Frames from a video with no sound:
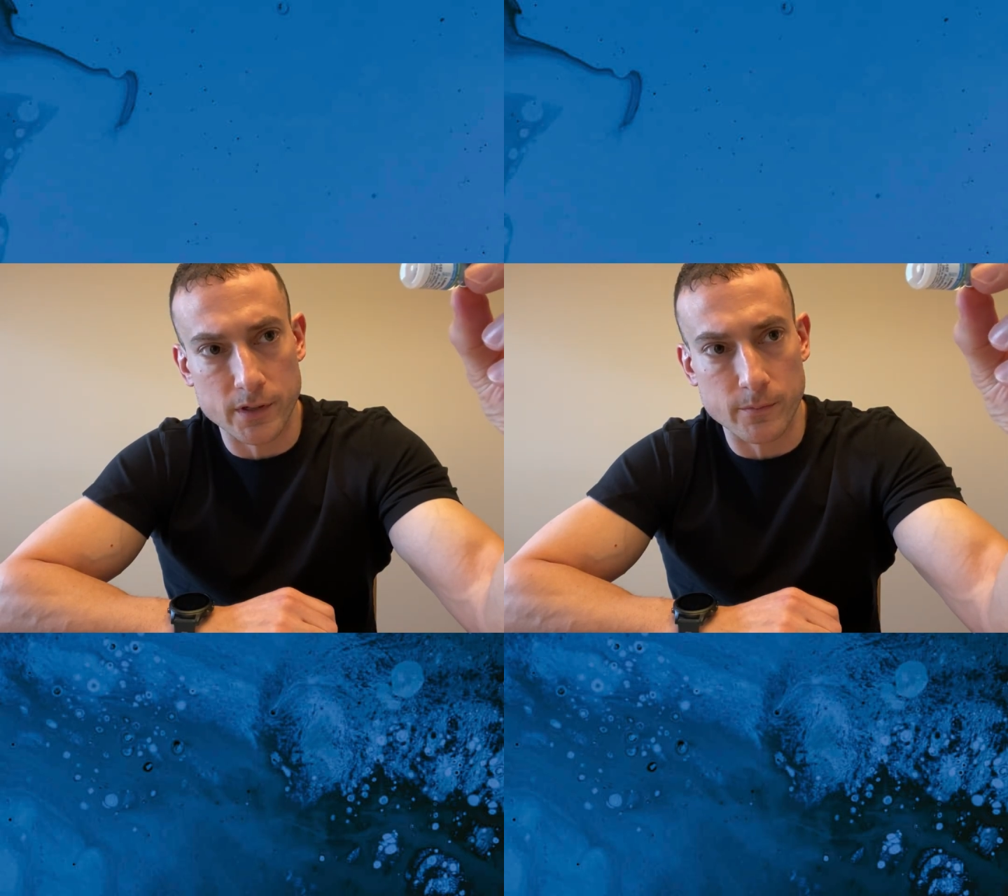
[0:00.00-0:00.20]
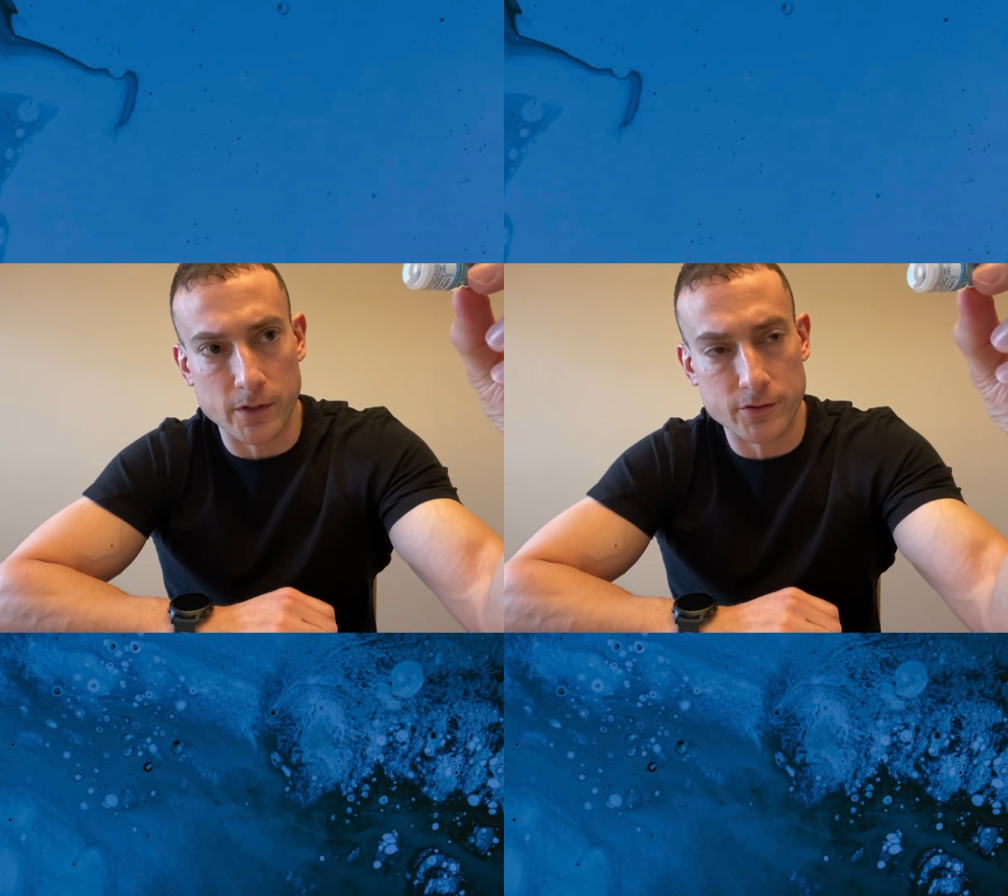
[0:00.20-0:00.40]

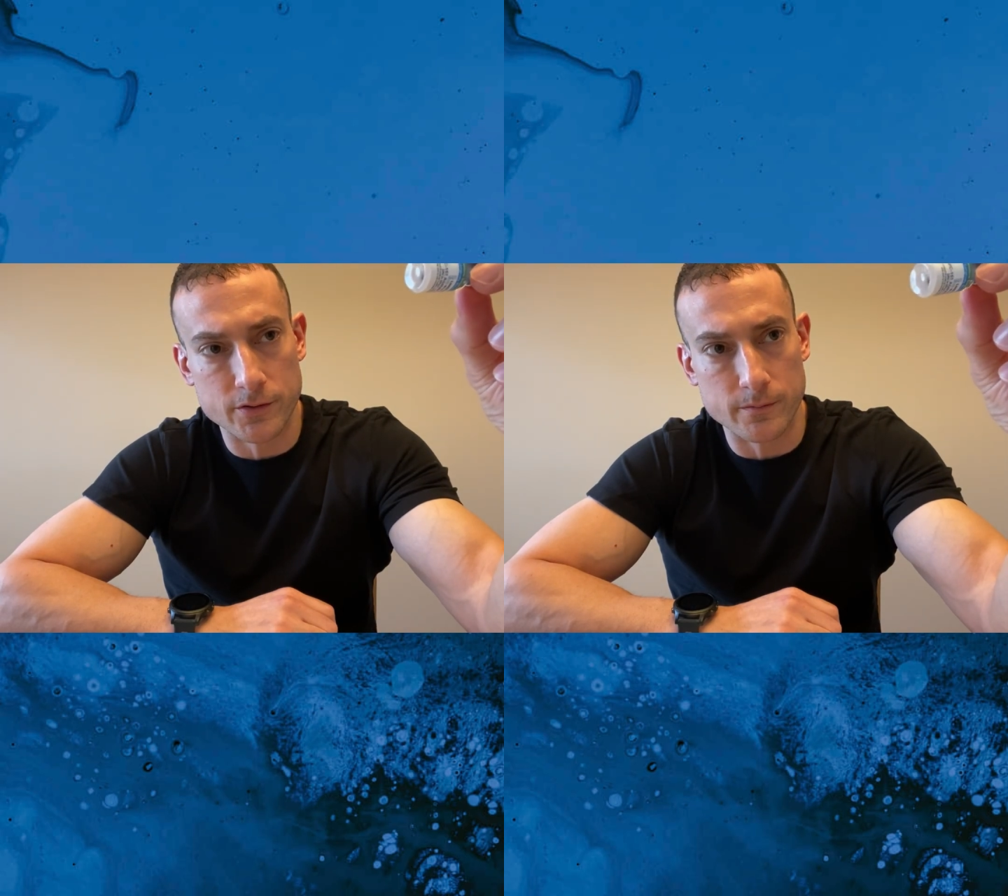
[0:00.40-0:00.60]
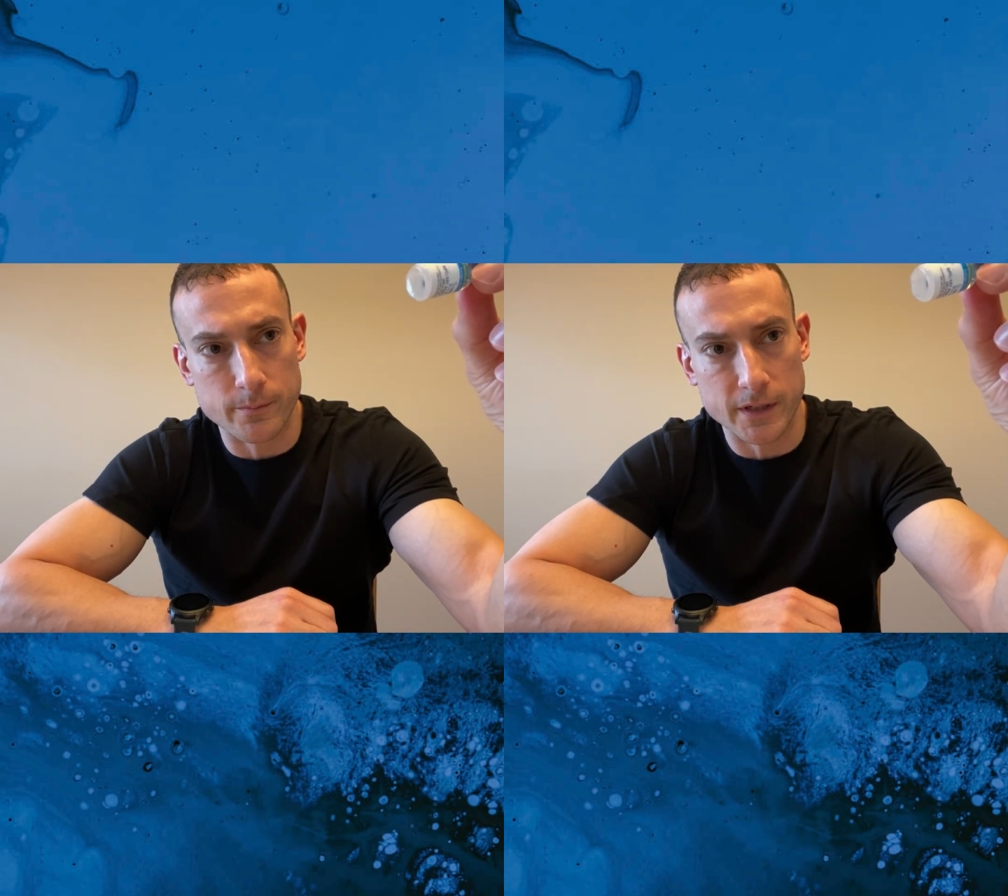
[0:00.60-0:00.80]

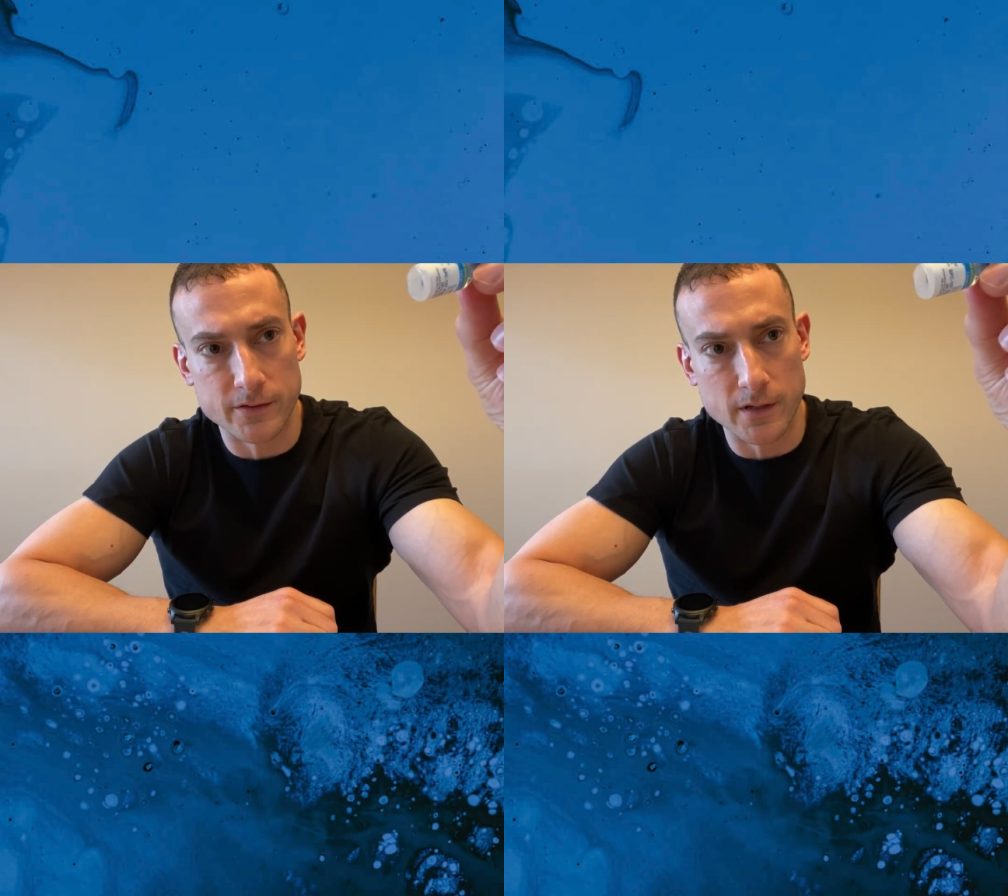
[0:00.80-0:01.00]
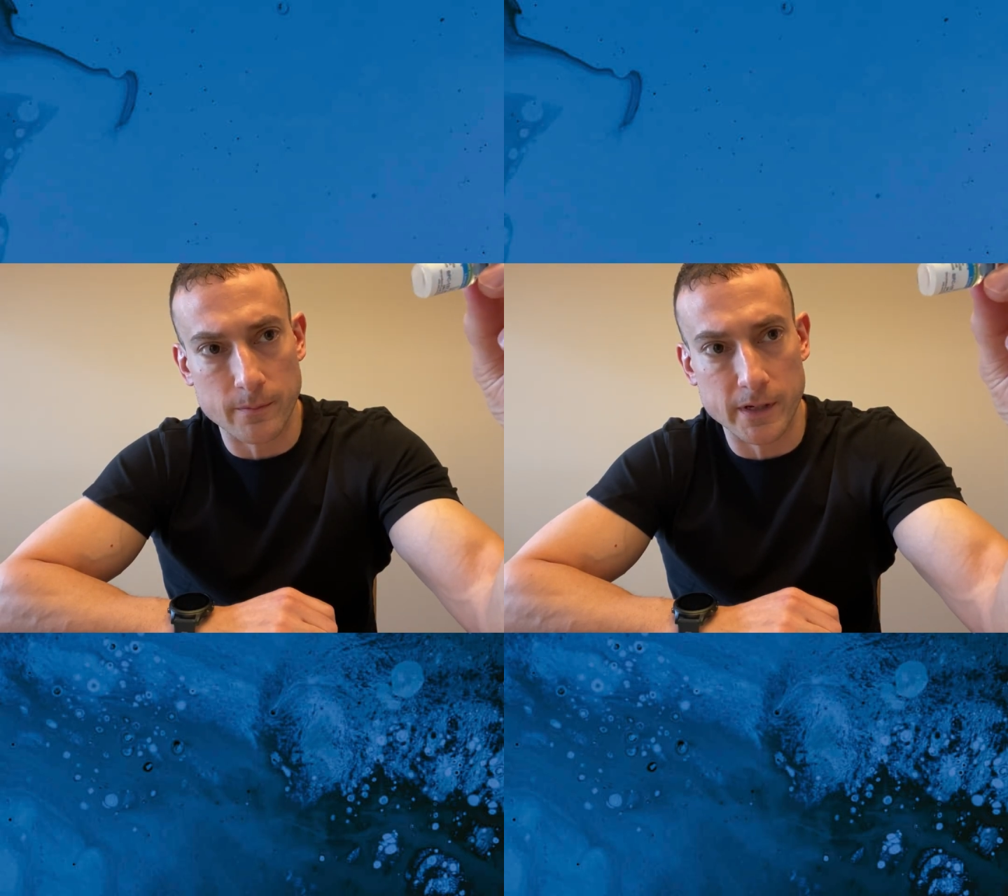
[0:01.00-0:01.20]
much
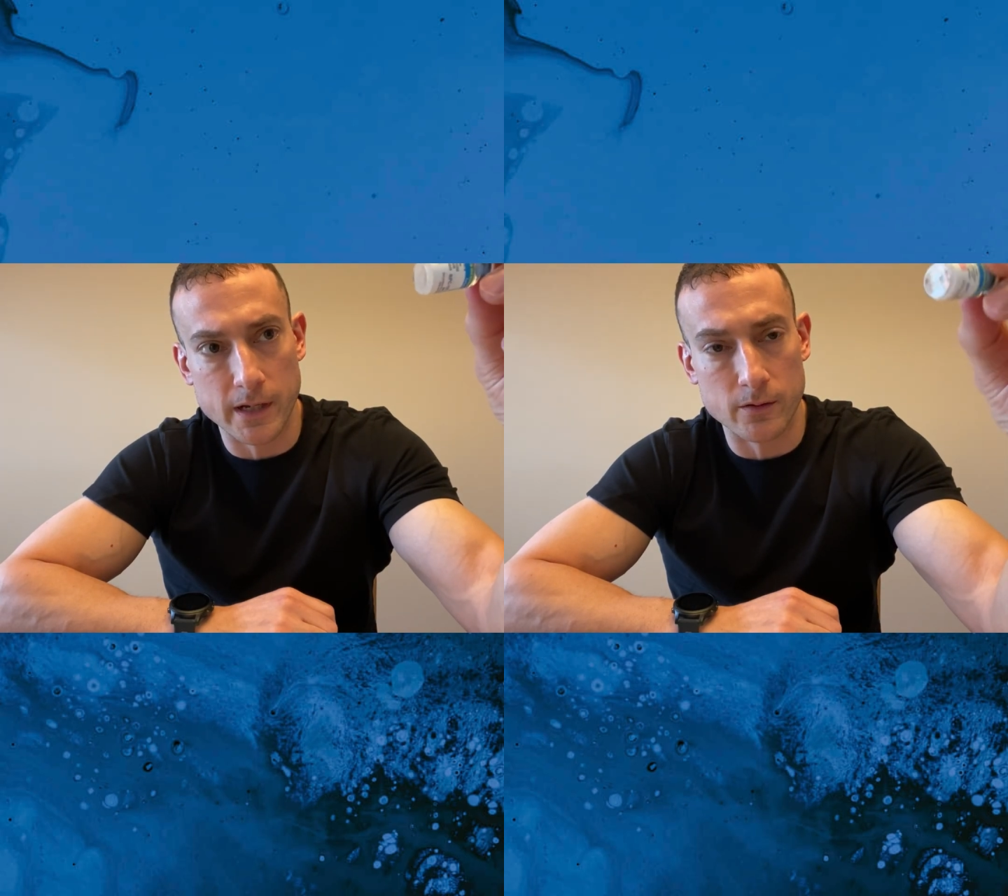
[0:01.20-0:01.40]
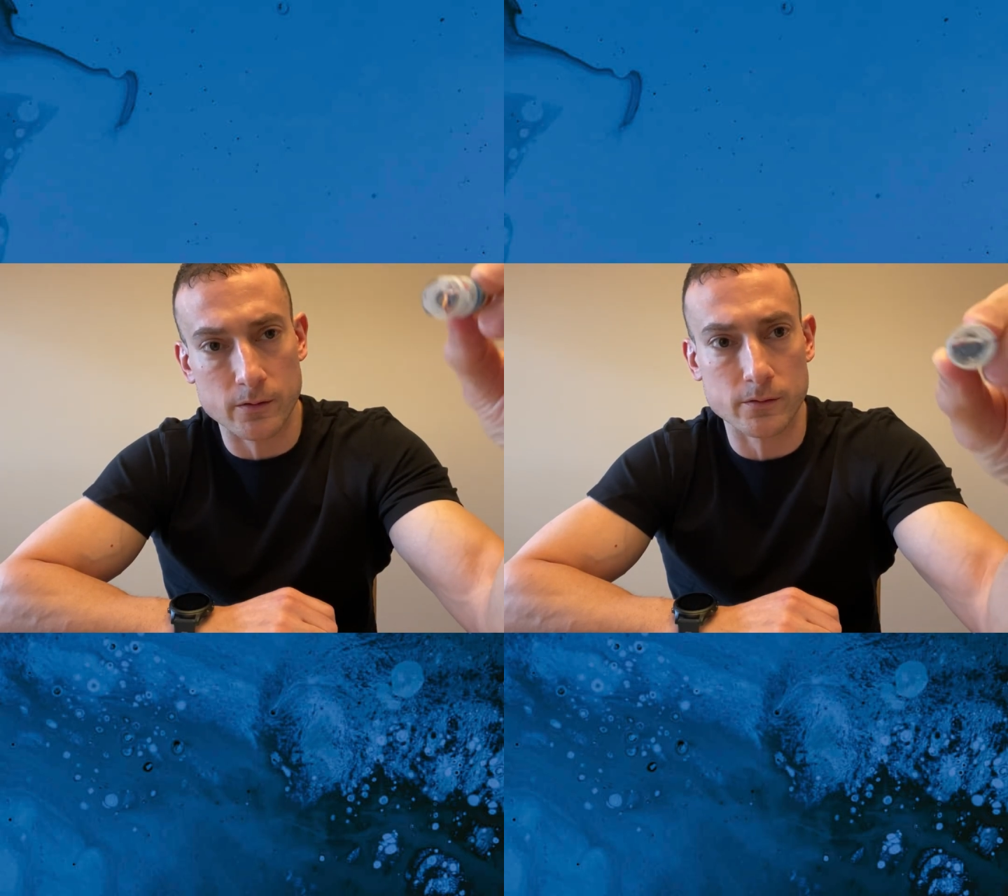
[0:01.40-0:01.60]
mixed up
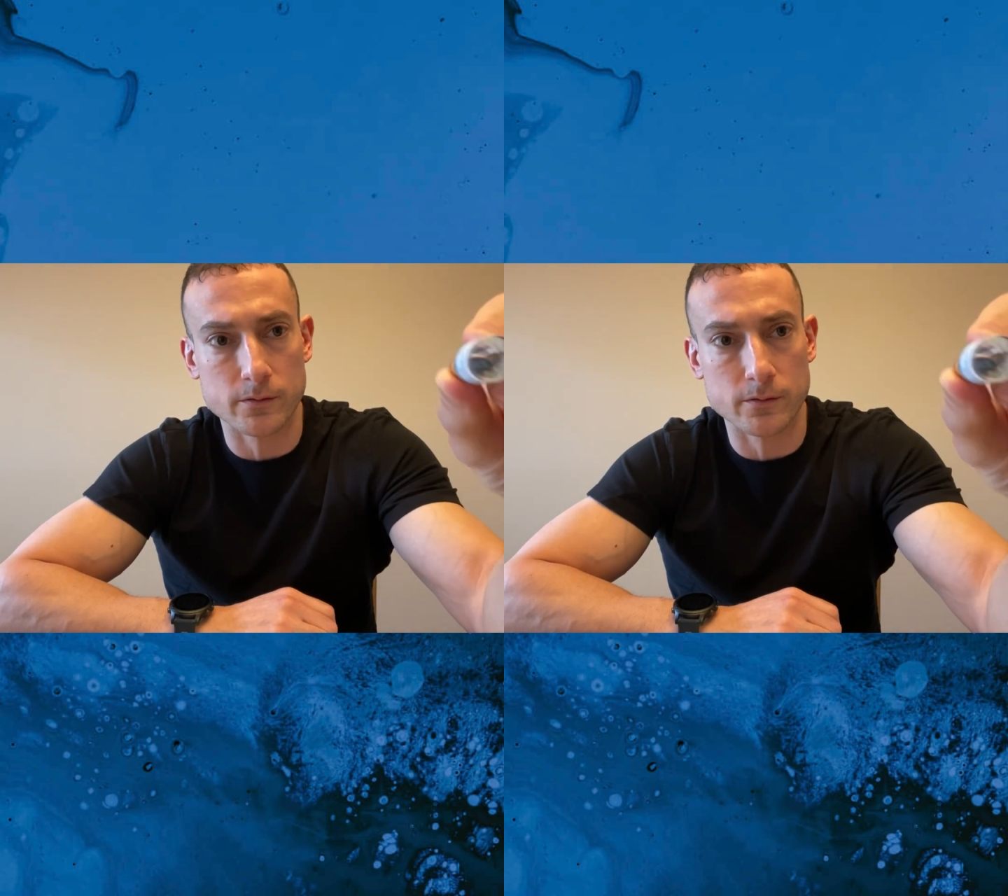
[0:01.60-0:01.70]
now.